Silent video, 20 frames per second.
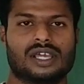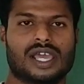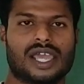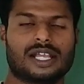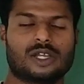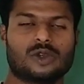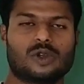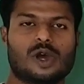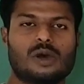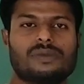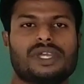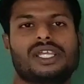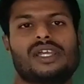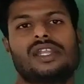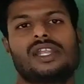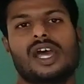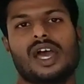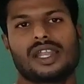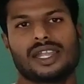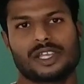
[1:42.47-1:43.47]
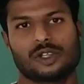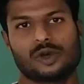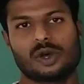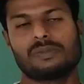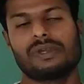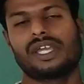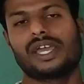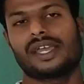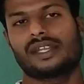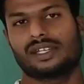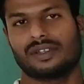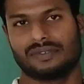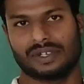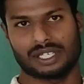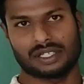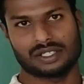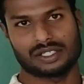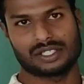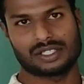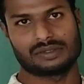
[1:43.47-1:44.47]
economic and non-economic
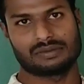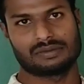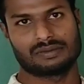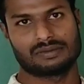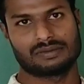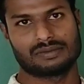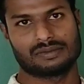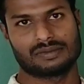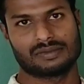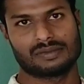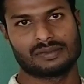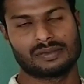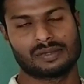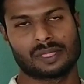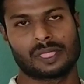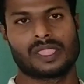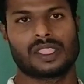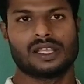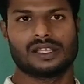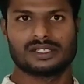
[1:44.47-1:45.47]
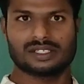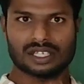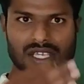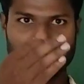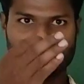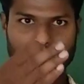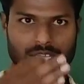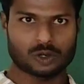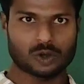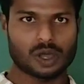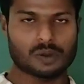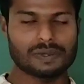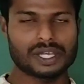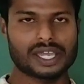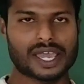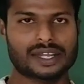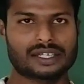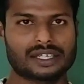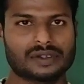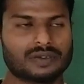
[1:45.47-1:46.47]
activities. See, in
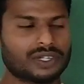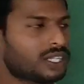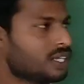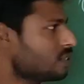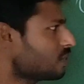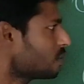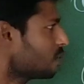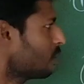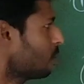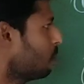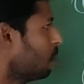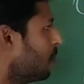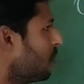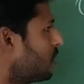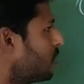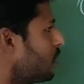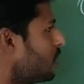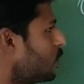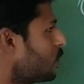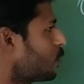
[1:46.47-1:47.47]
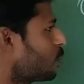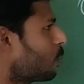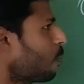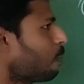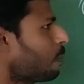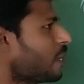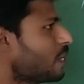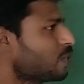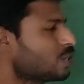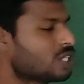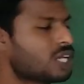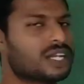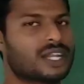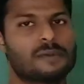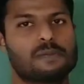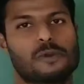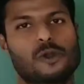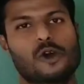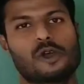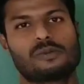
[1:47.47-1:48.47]
economic activities, business, profession and
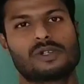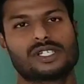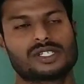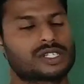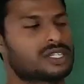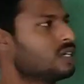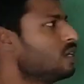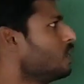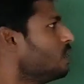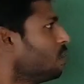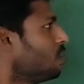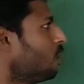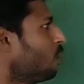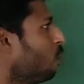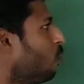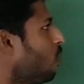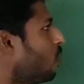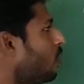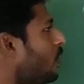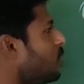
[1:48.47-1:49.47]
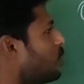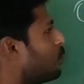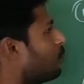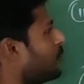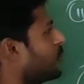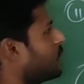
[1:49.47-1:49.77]
employment. Here, what is